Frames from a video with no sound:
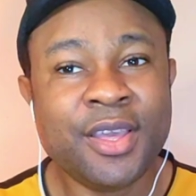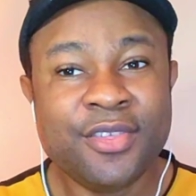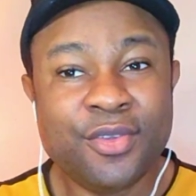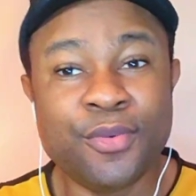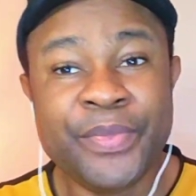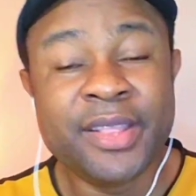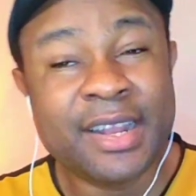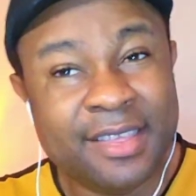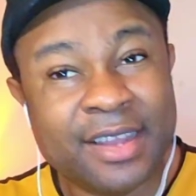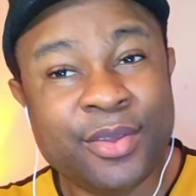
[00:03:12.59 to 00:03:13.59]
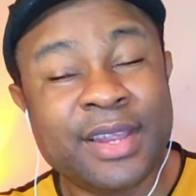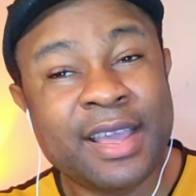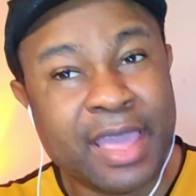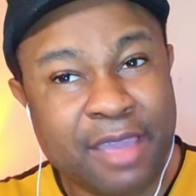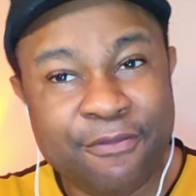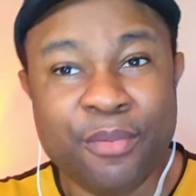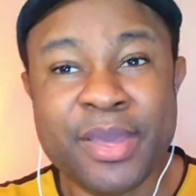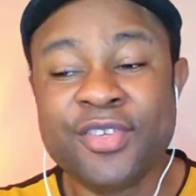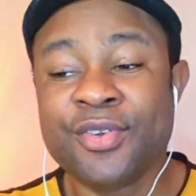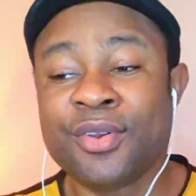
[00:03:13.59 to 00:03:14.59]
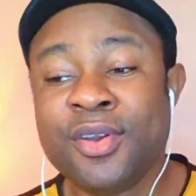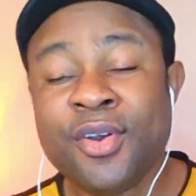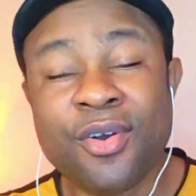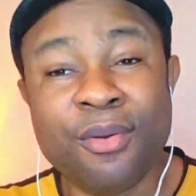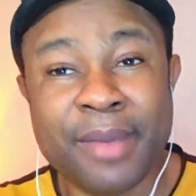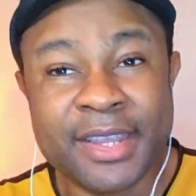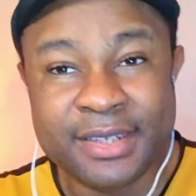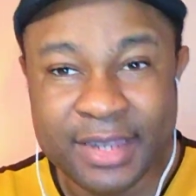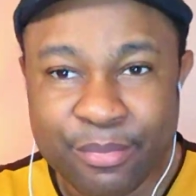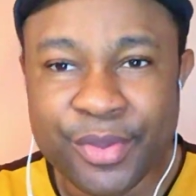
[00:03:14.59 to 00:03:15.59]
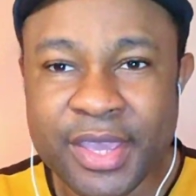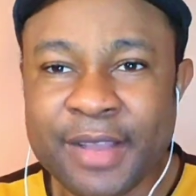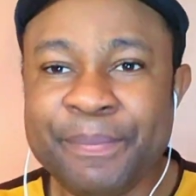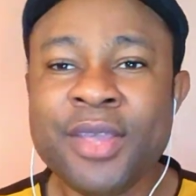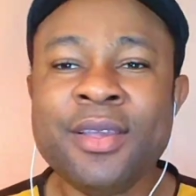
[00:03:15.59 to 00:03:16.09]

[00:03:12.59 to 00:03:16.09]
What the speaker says: So that is another information on my table here.